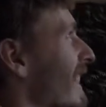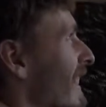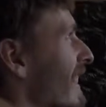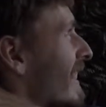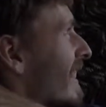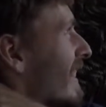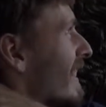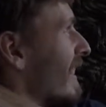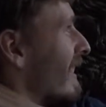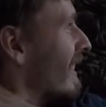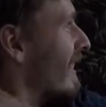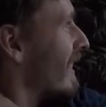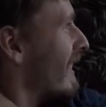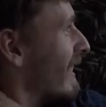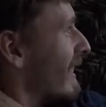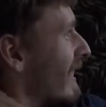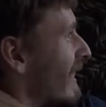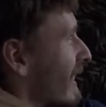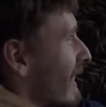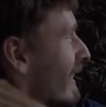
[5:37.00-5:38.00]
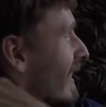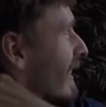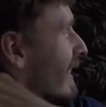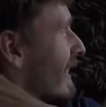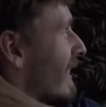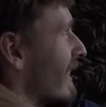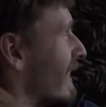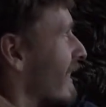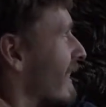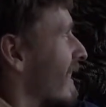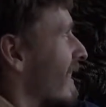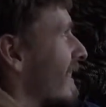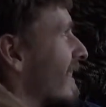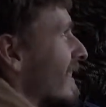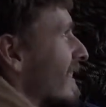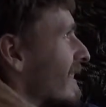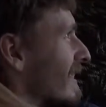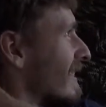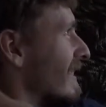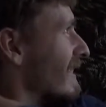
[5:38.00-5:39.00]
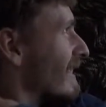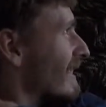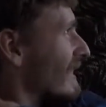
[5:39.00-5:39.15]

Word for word: got a lot of common sense. A